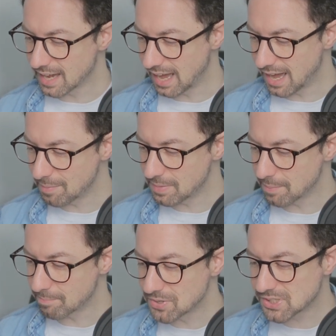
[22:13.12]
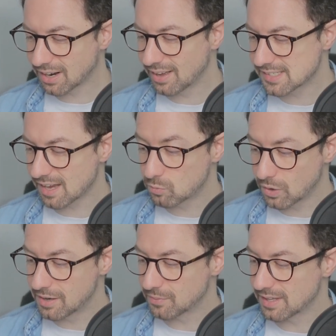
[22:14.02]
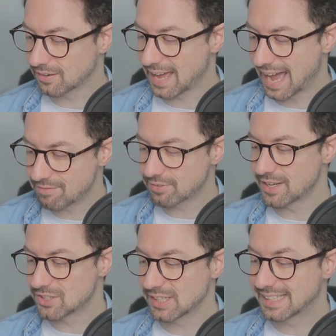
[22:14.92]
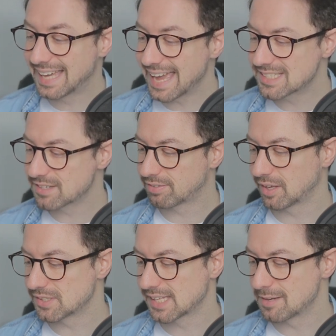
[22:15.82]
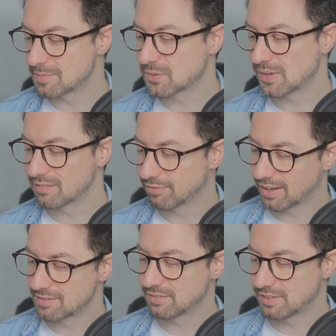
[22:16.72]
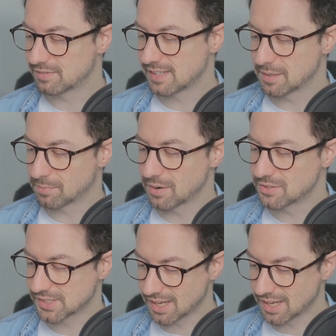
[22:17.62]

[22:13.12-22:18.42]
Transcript: Um, most clients I've worked with on average get into flow state between five to fifteen approaches.